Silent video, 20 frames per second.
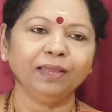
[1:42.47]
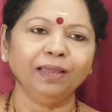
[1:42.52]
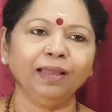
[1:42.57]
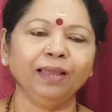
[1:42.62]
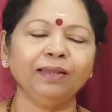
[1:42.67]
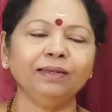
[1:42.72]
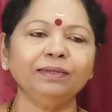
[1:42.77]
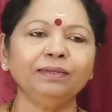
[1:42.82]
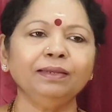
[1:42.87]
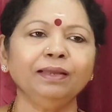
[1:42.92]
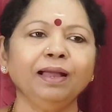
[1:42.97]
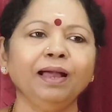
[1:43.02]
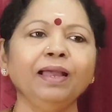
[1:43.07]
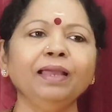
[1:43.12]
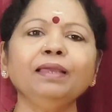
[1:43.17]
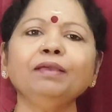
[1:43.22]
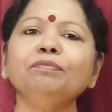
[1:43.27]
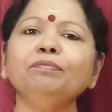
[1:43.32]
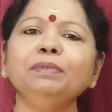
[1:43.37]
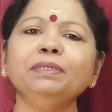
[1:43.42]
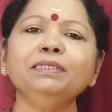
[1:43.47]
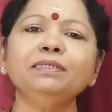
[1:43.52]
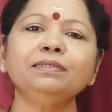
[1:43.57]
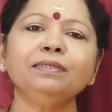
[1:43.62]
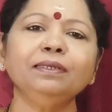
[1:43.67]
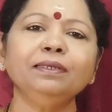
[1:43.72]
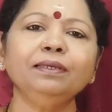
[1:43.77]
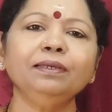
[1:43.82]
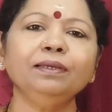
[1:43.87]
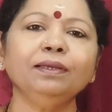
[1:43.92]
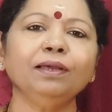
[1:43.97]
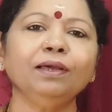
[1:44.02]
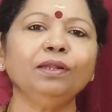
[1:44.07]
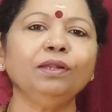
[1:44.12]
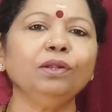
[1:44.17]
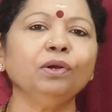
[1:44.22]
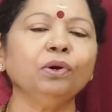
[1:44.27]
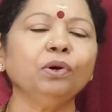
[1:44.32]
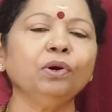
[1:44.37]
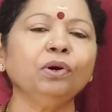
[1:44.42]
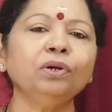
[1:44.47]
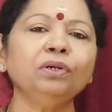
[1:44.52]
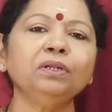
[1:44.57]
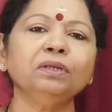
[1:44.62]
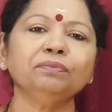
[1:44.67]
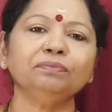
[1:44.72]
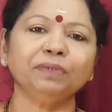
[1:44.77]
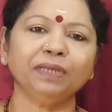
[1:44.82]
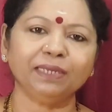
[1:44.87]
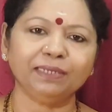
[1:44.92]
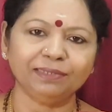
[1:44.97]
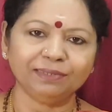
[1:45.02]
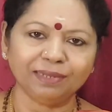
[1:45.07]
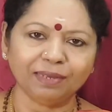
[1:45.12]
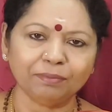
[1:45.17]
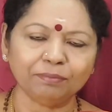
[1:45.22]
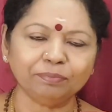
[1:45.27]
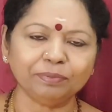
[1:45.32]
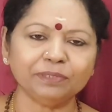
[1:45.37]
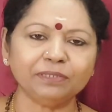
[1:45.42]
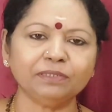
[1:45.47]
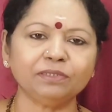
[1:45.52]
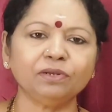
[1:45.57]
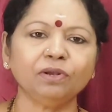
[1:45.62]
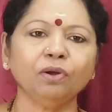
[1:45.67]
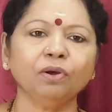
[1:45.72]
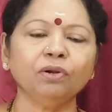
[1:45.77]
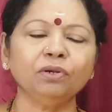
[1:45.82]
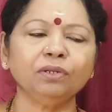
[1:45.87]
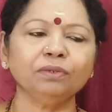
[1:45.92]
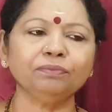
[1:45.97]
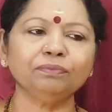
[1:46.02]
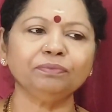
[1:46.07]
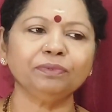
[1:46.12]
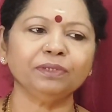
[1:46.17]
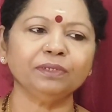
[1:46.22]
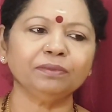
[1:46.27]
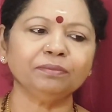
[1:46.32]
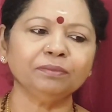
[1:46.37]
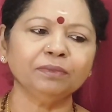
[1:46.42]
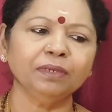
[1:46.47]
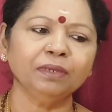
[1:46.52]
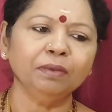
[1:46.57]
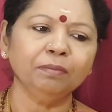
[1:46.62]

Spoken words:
And I have been seeing a lot of examples, lot of